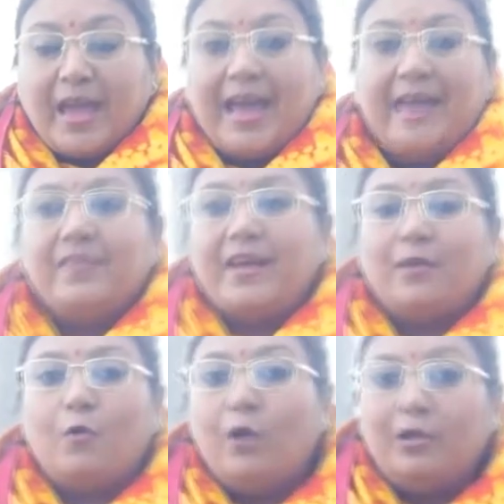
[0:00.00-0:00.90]
And
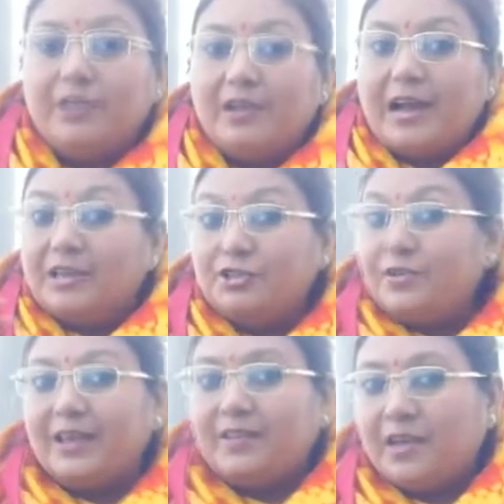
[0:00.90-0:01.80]
then all the
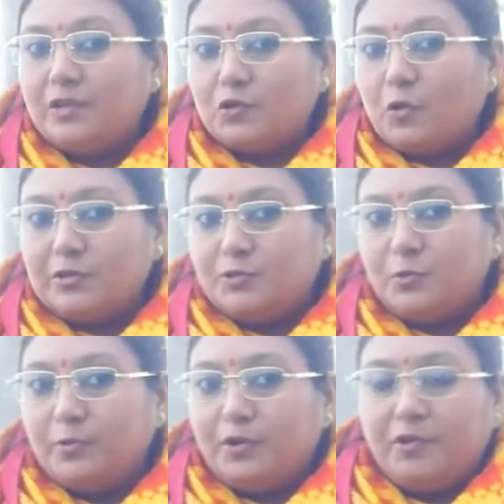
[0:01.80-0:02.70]
luxury things also
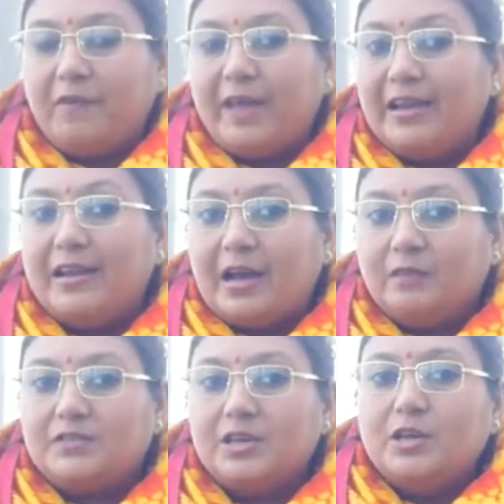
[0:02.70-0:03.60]
Mercury really
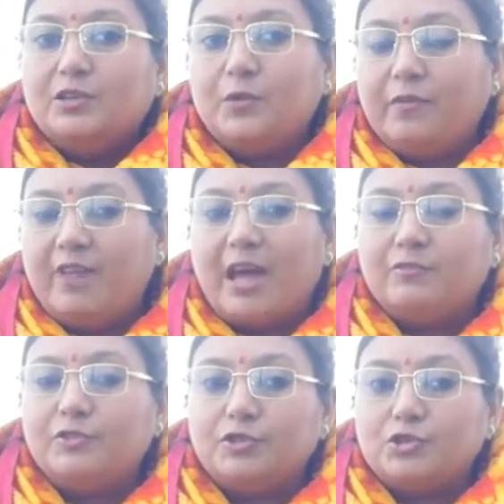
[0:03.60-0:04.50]
loves. So if you have
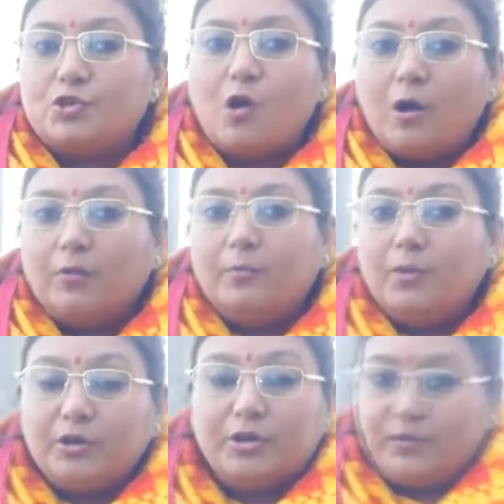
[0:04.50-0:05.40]
a strong
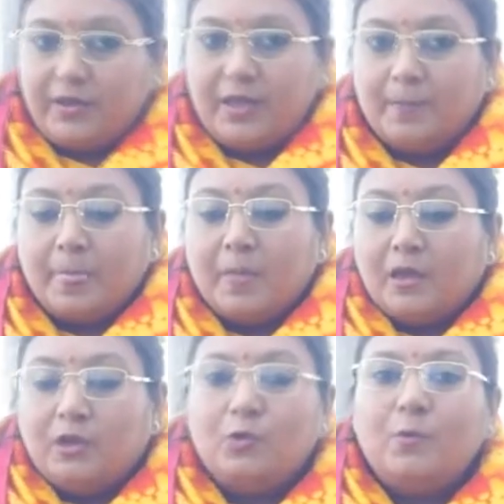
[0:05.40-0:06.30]
Mercury,
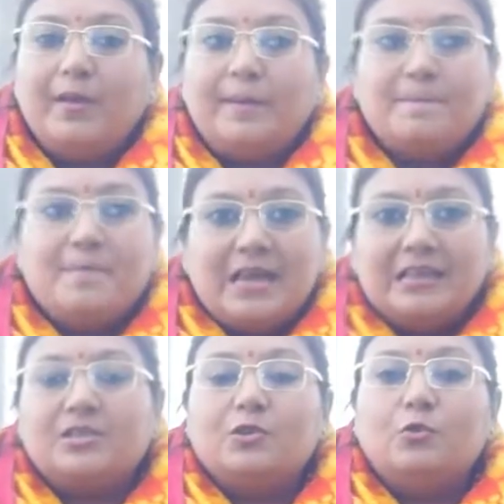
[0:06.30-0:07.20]
you will
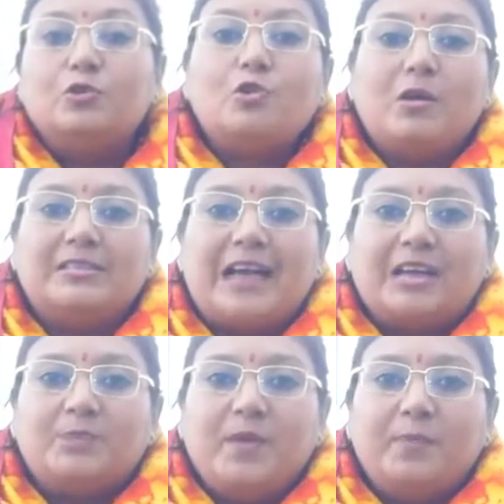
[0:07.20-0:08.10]
meet good
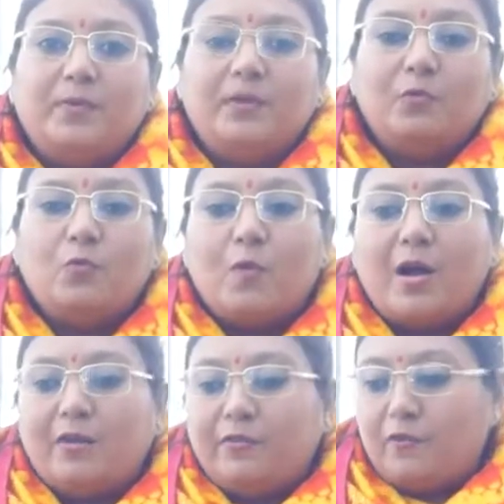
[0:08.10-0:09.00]
contact people who
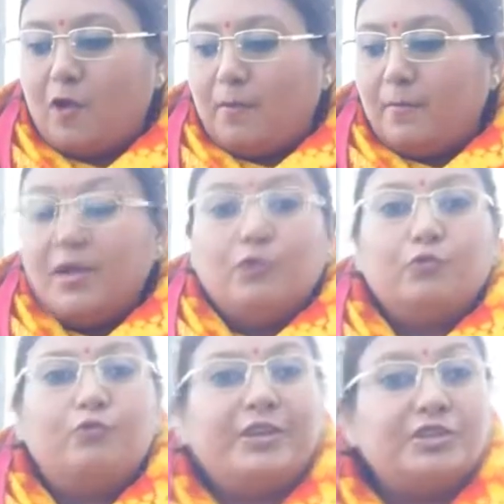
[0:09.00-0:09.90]
are from
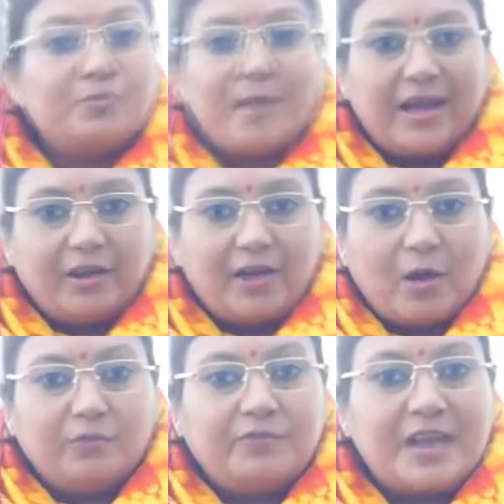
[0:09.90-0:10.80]
rich
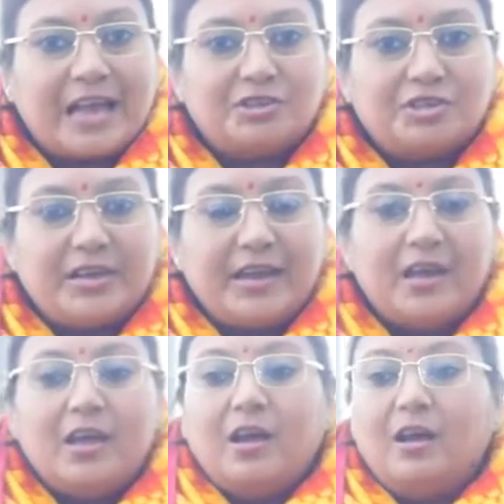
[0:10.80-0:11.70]
background financially,
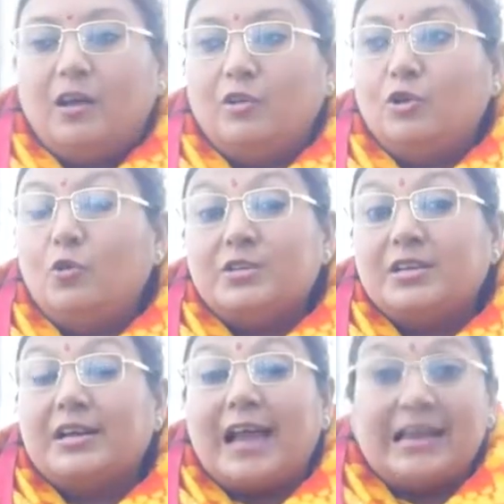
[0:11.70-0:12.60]
uh, good
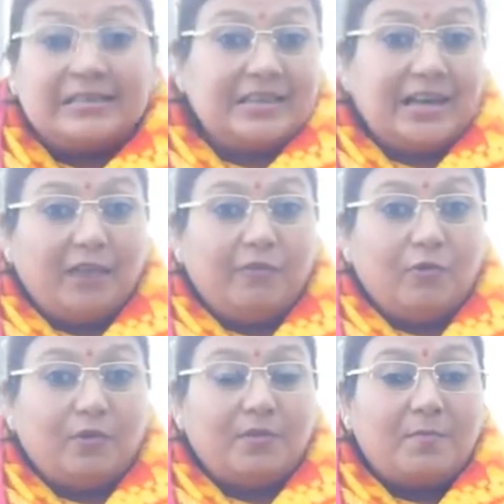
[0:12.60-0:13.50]
clientele if
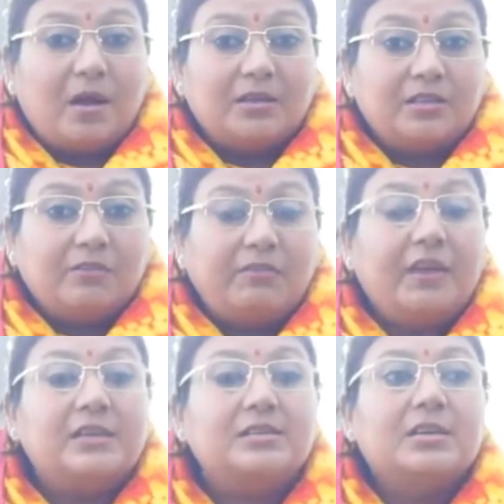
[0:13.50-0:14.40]
you're in the marketing
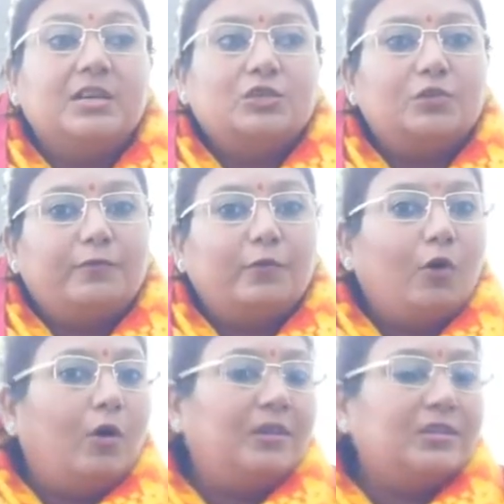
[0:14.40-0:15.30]
field. So for
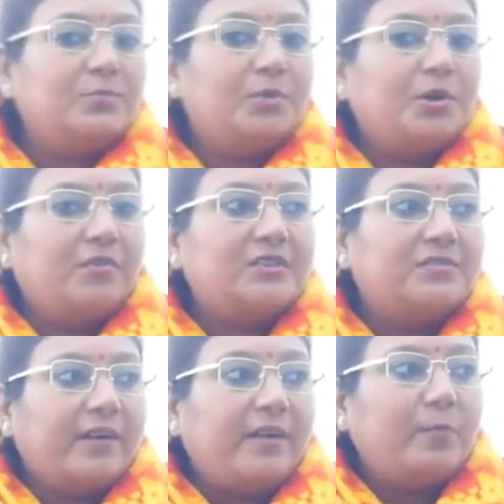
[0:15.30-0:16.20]
all this, Mercury is
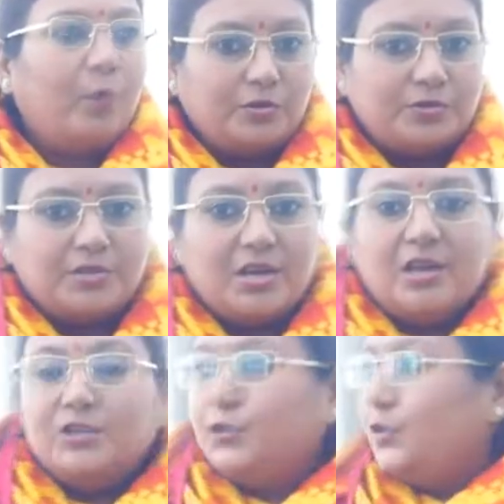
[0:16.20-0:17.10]
very important.
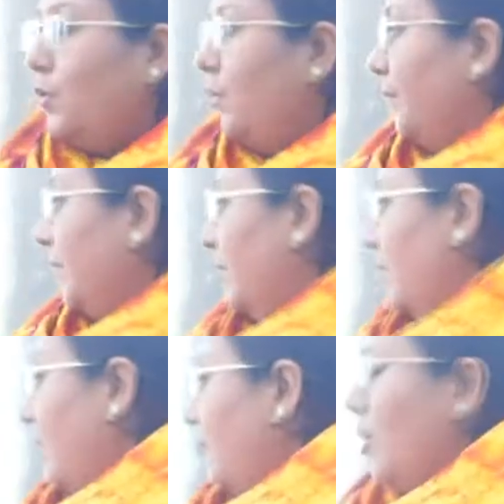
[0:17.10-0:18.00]
So
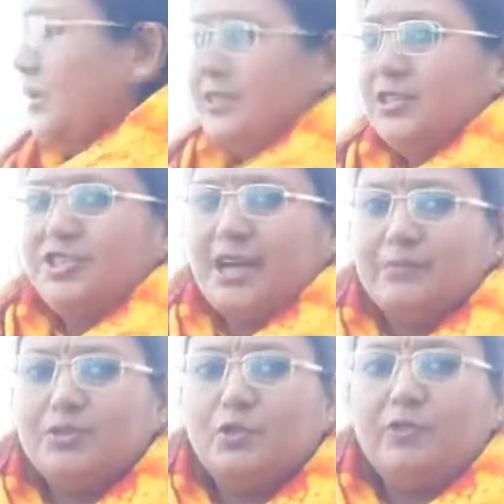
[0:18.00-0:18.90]
of course, the
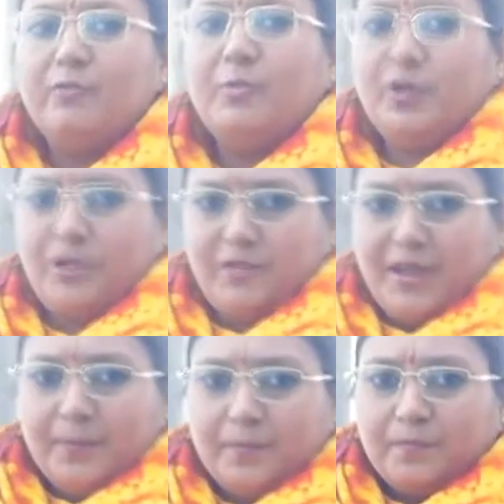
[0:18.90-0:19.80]
gemstone of Mercury,
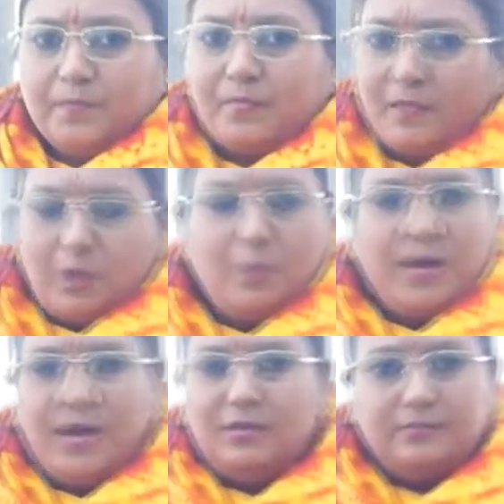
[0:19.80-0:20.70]
uh,
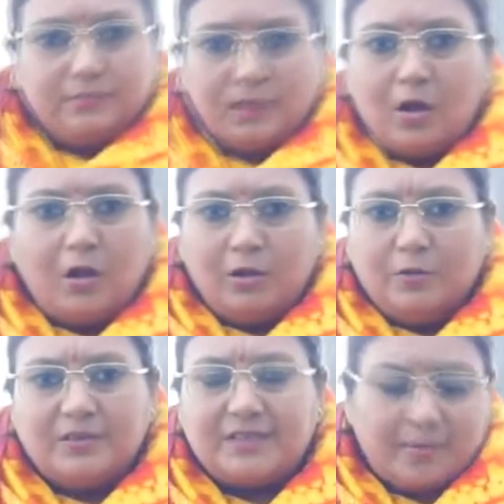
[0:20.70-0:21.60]
we all
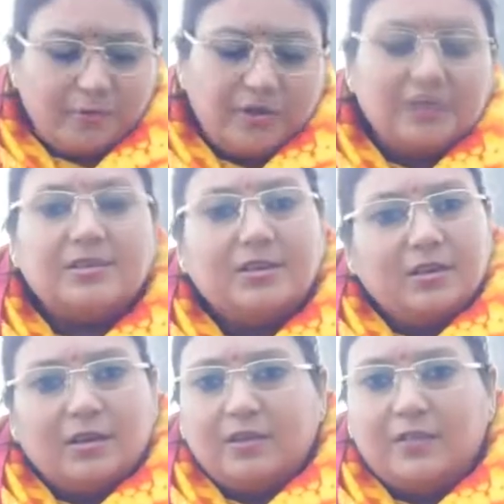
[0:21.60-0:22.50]
know, is emerald
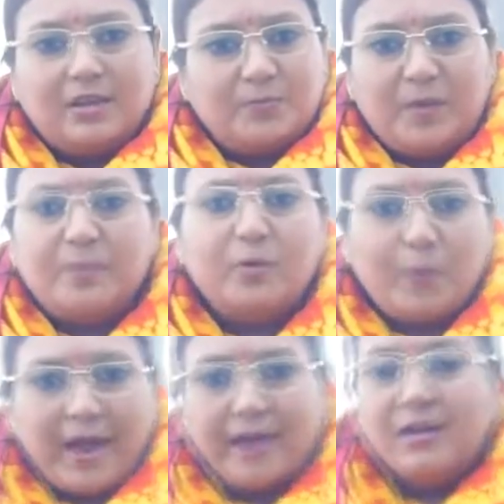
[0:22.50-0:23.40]
that people
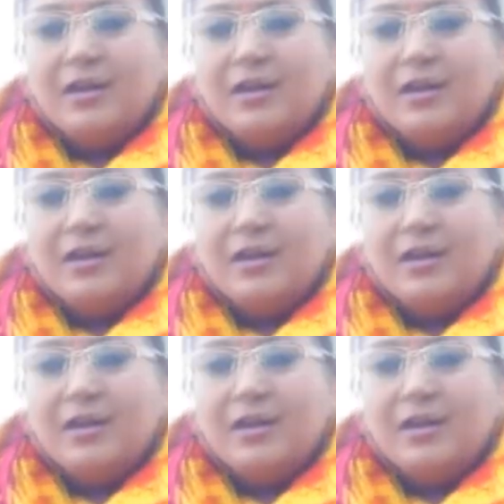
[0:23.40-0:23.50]
wear.